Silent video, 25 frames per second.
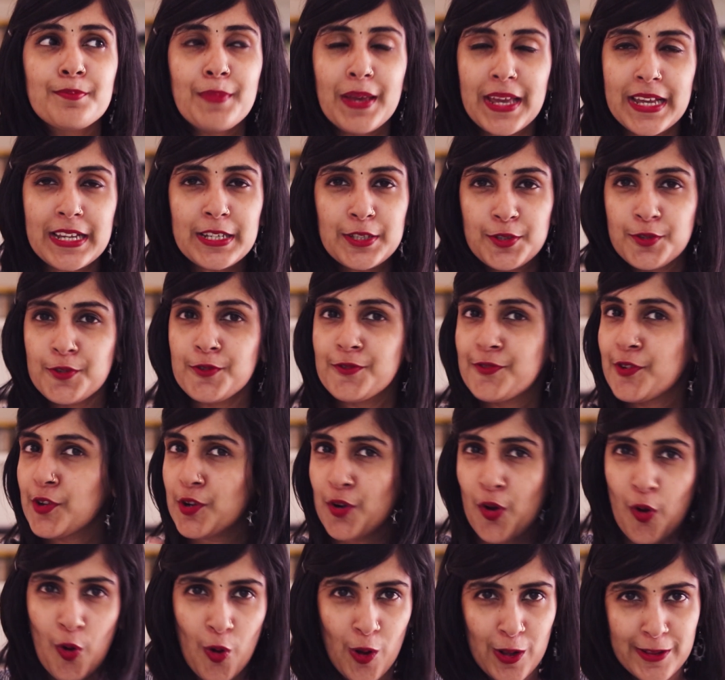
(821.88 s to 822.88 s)
make do
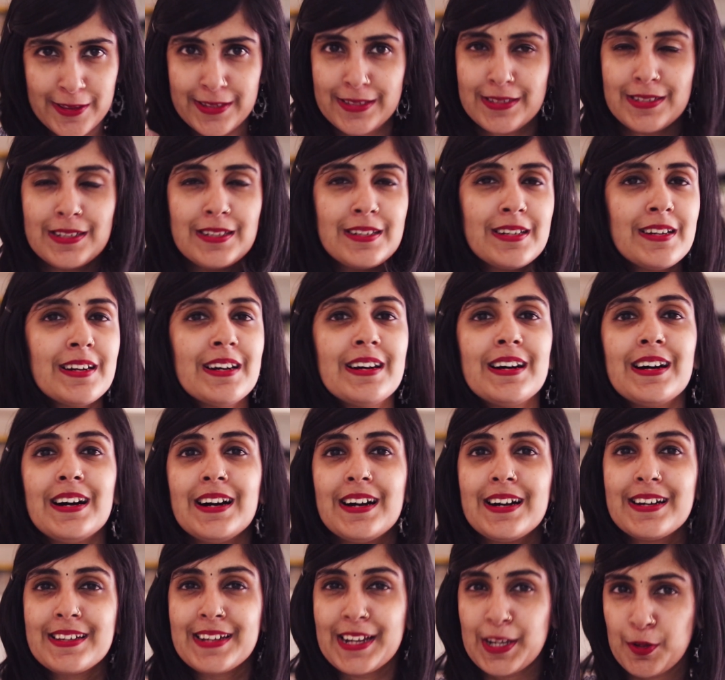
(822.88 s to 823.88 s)
for all the
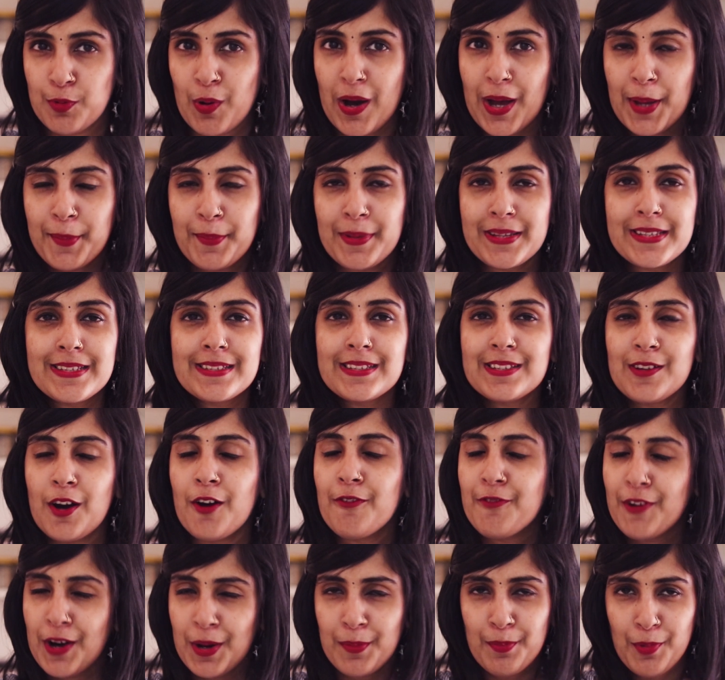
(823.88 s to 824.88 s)
requirements
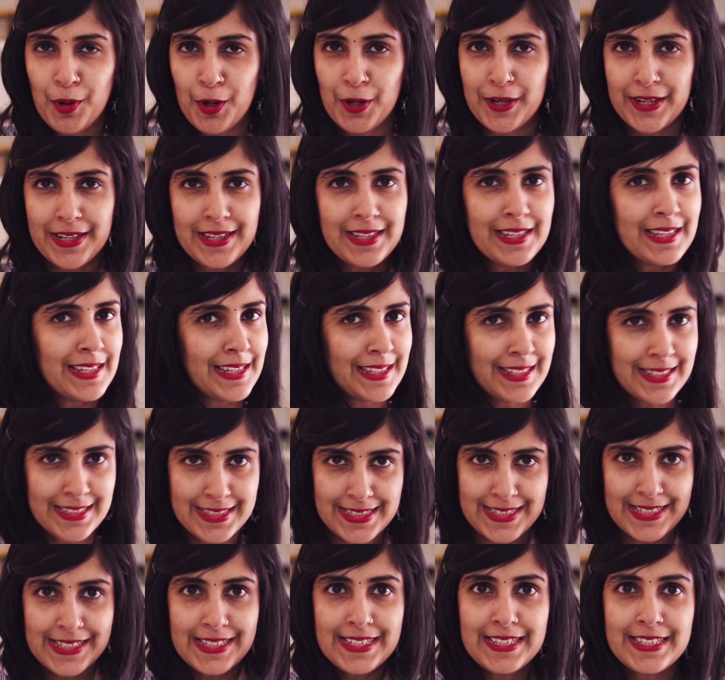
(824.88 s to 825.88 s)
of our body
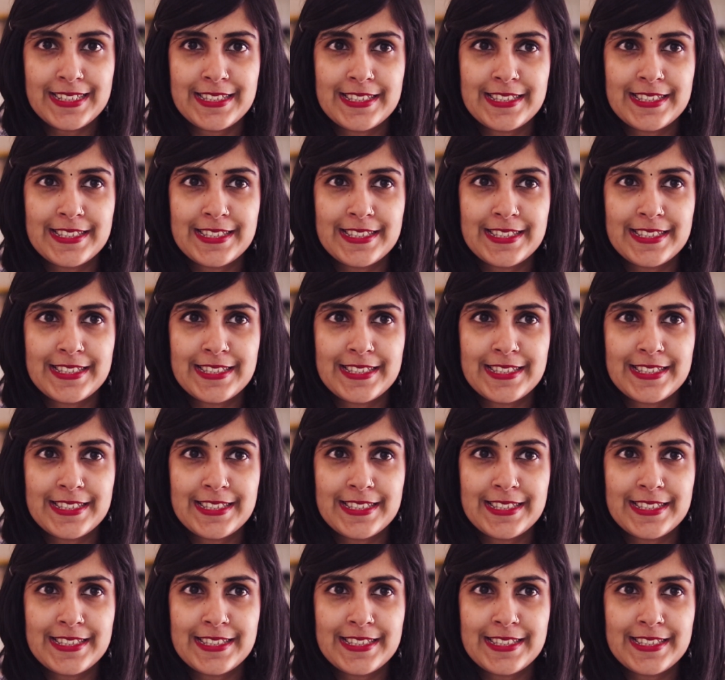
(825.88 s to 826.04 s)
easily